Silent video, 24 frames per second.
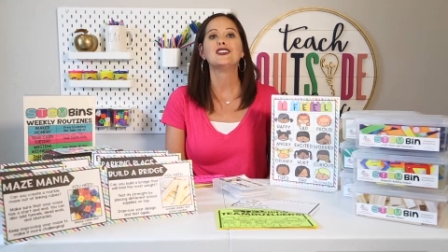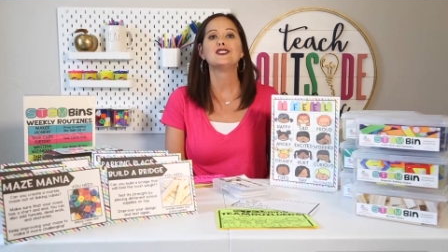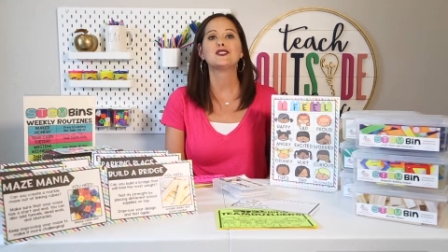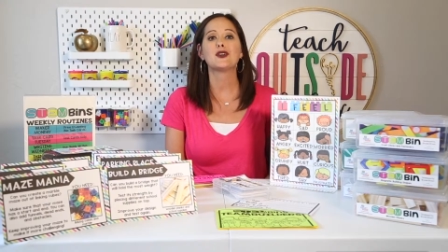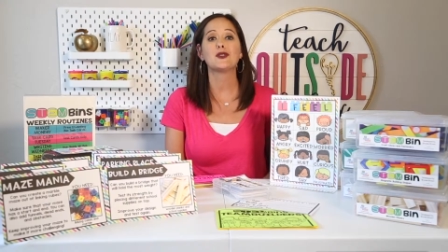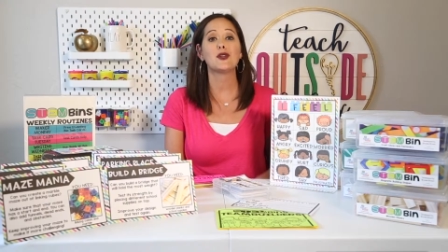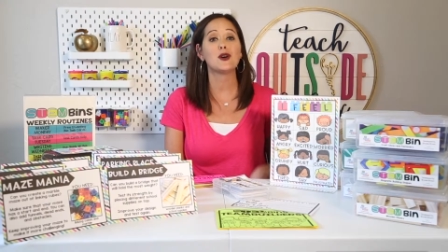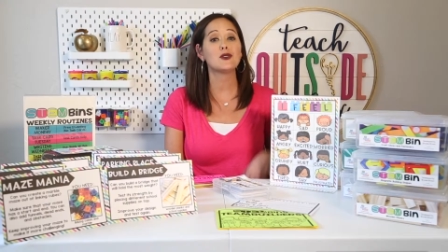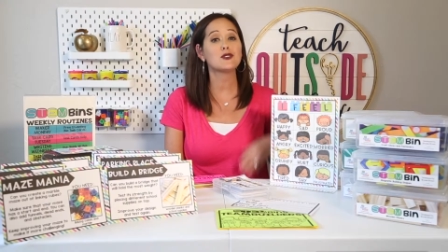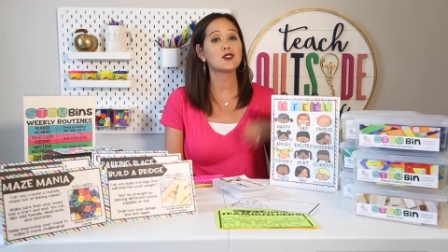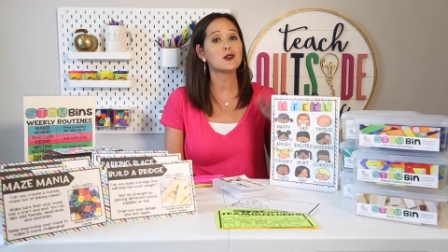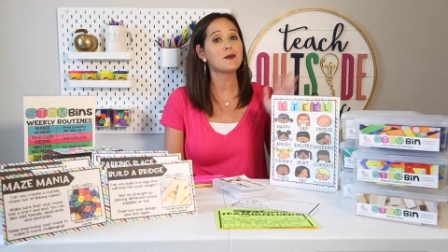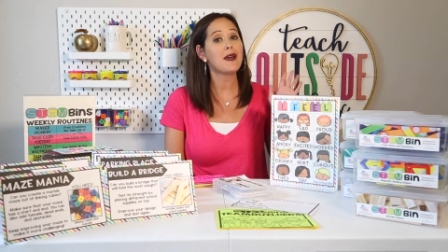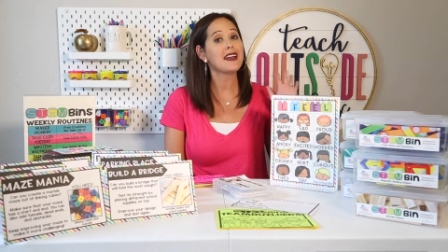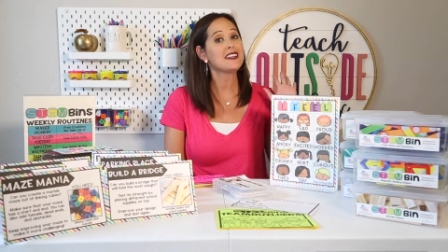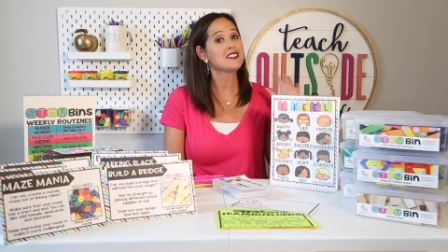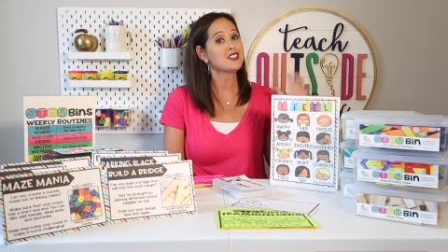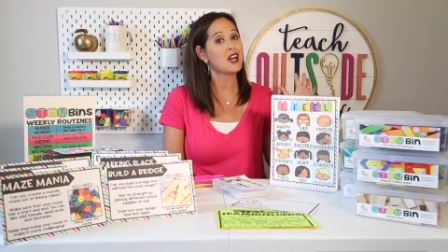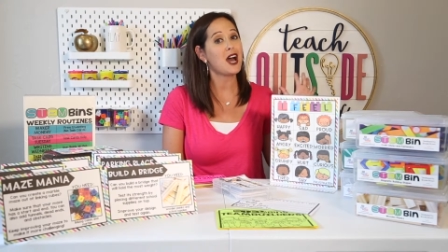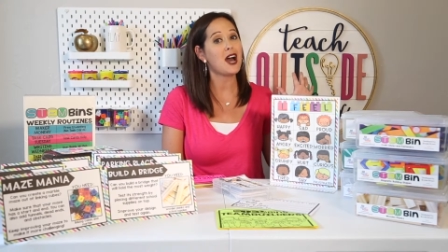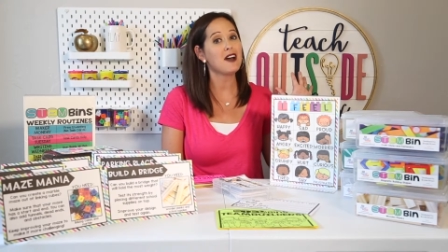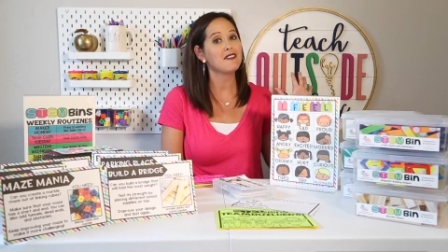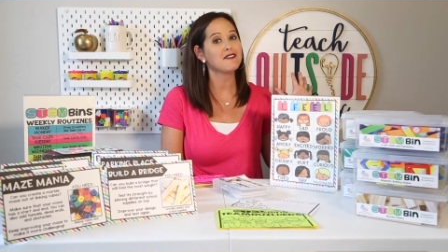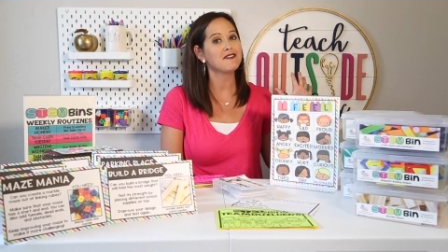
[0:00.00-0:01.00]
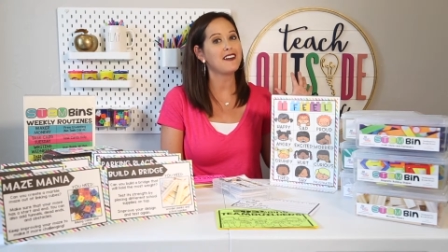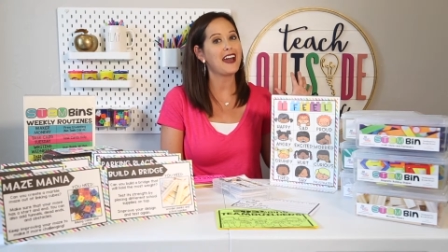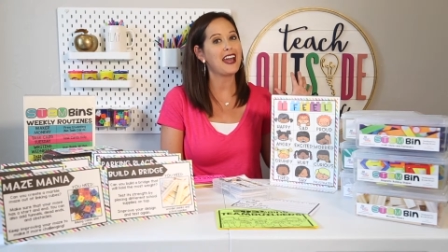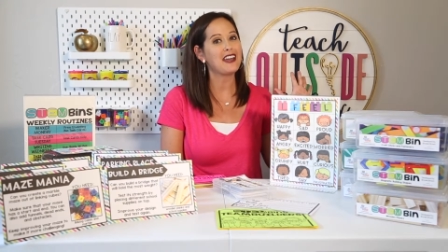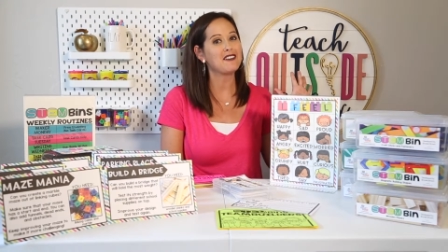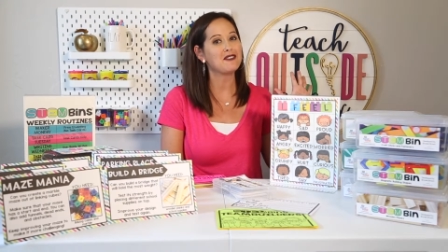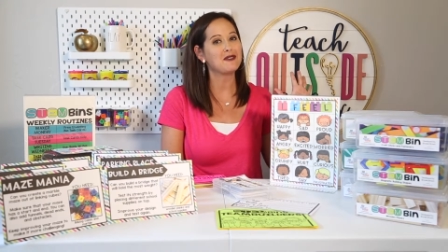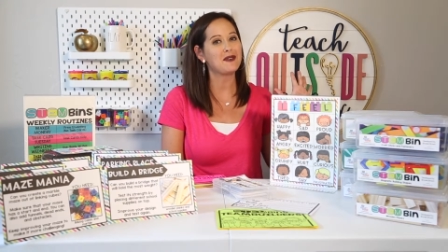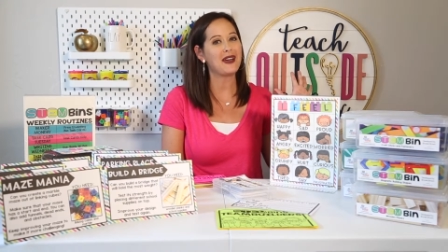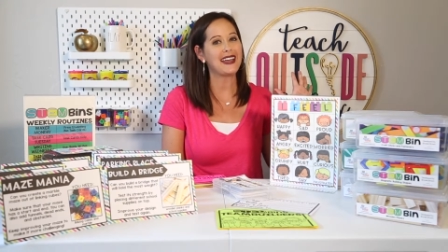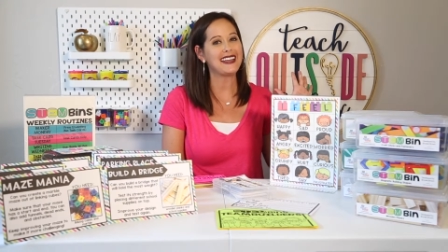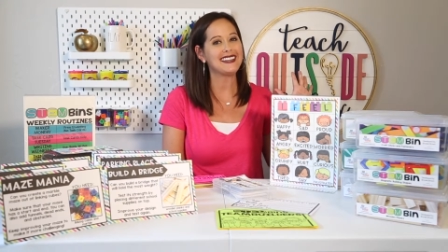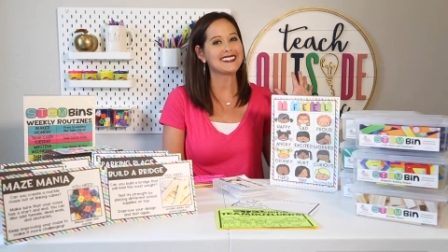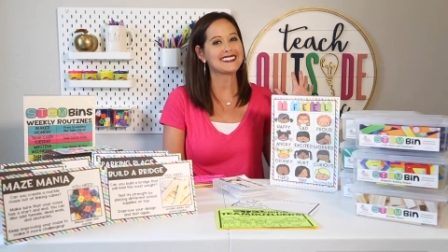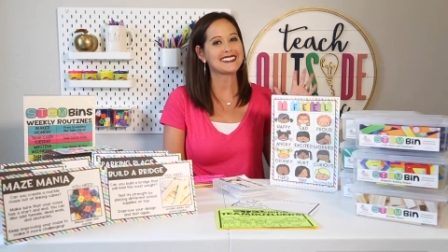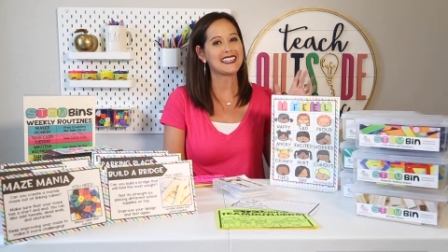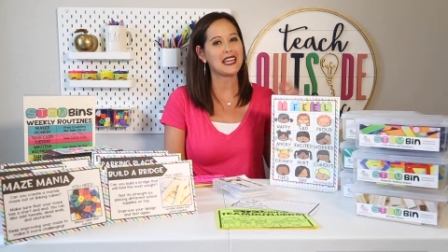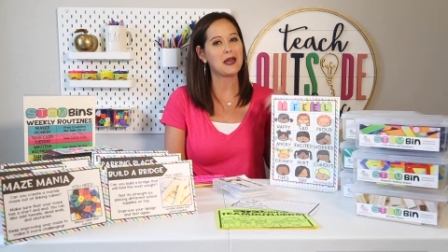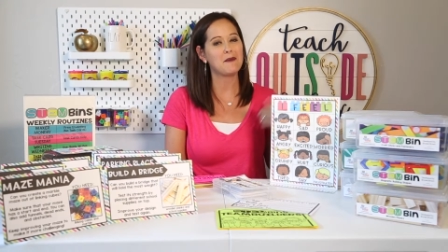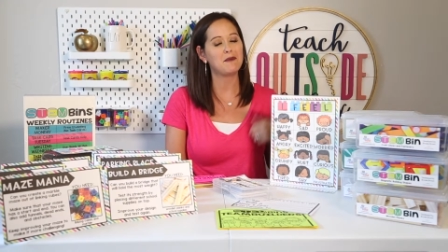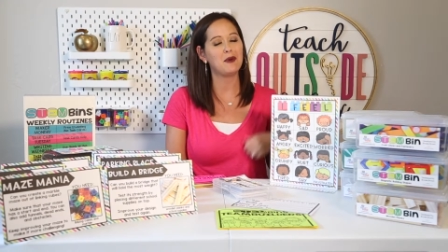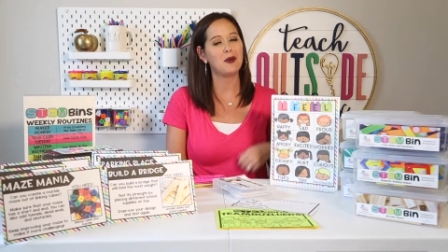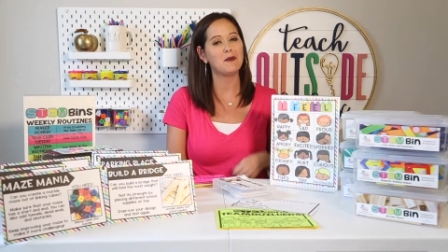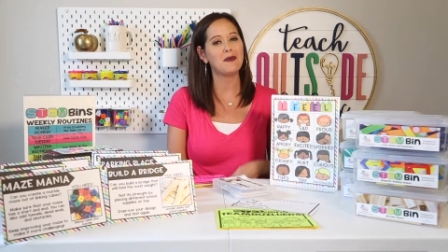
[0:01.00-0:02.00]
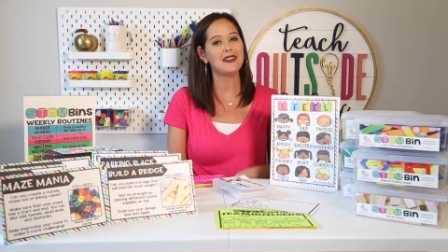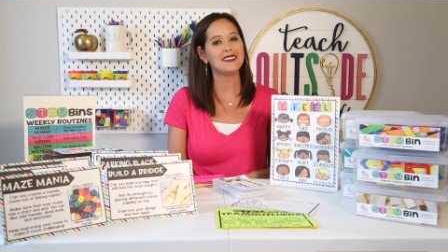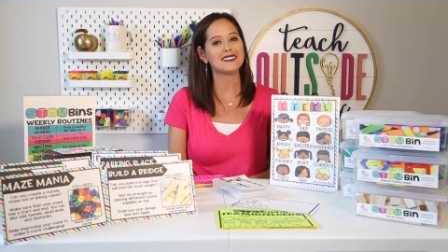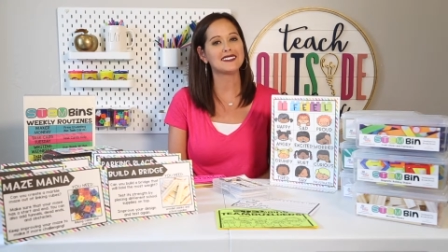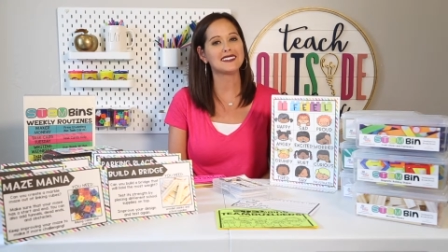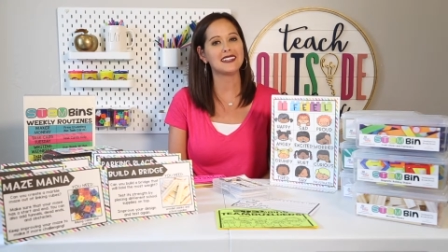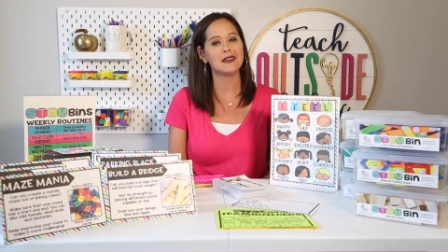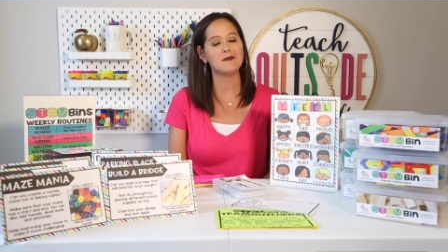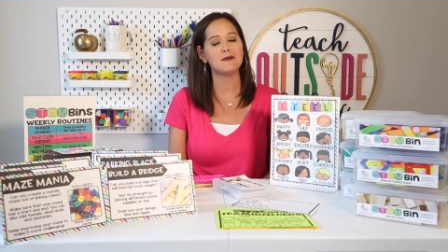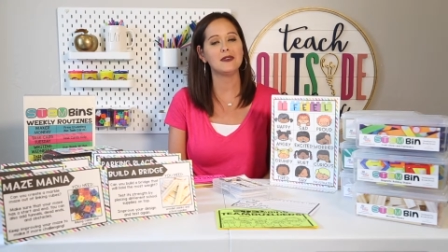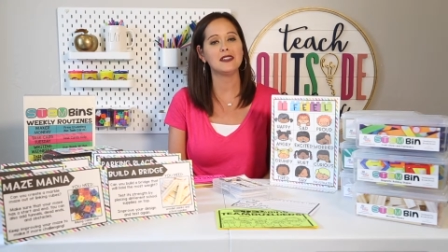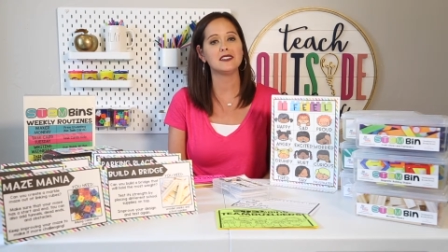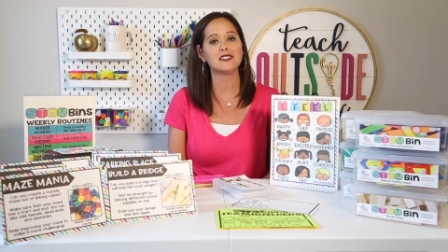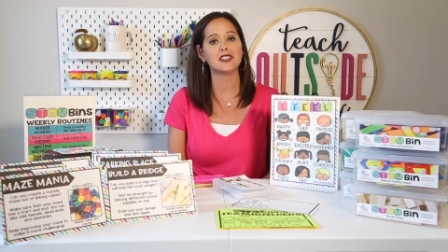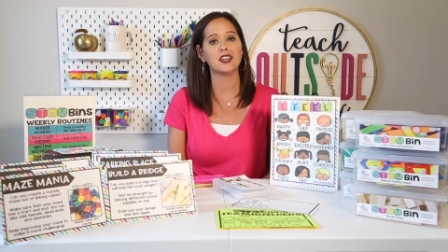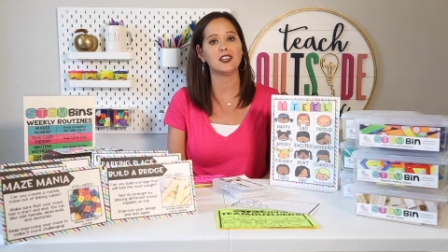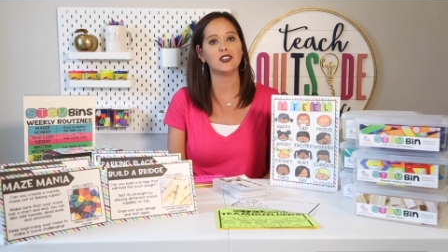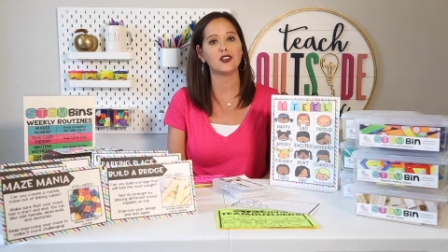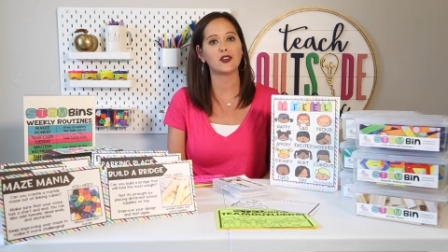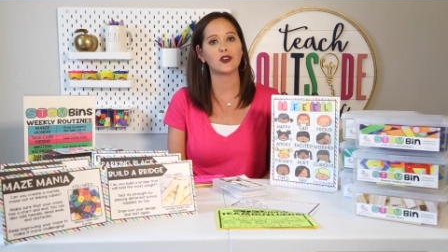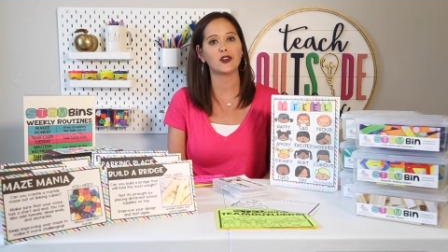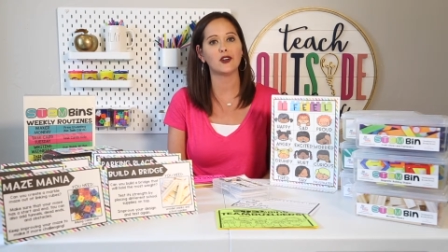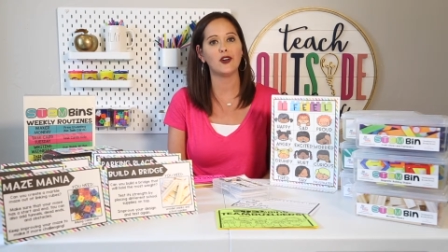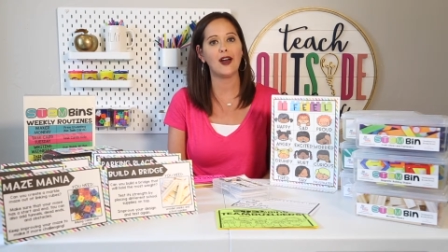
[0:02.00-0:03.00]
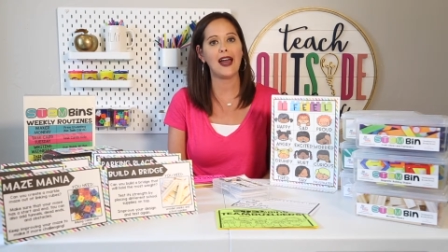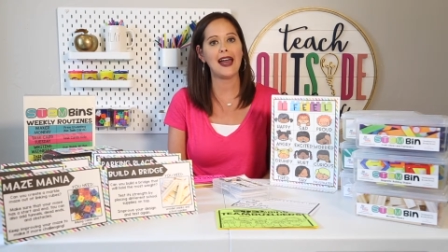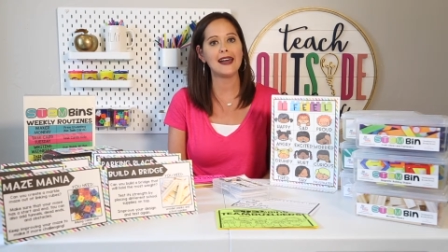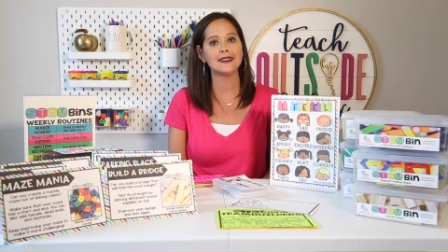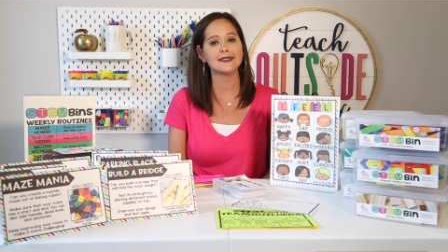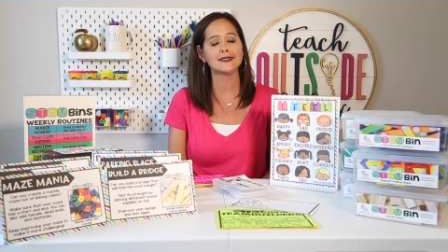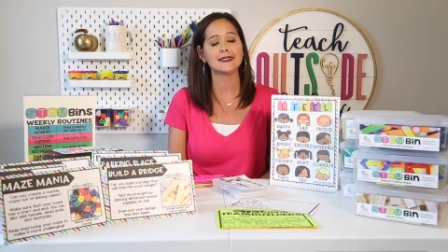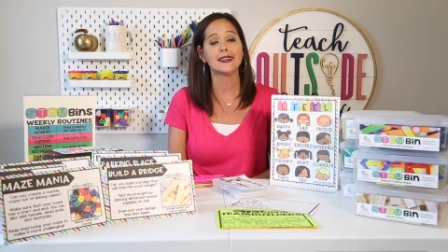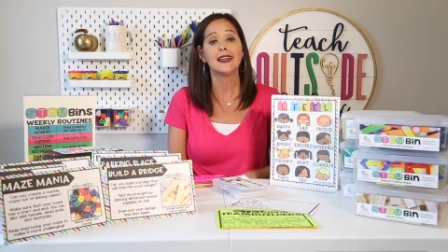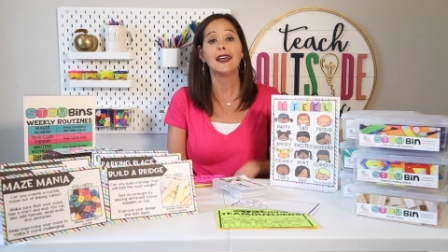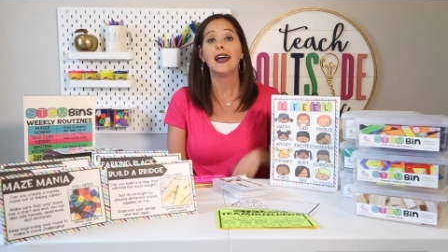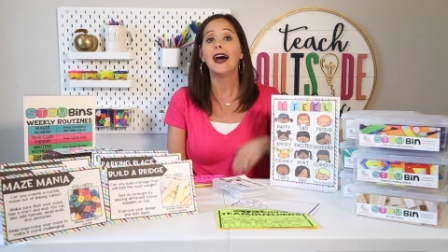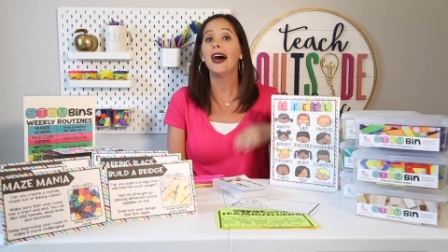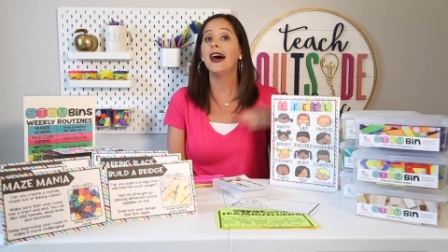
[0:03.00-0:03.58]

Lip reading: So those are my top 5 ways to implement STEM bins in your class.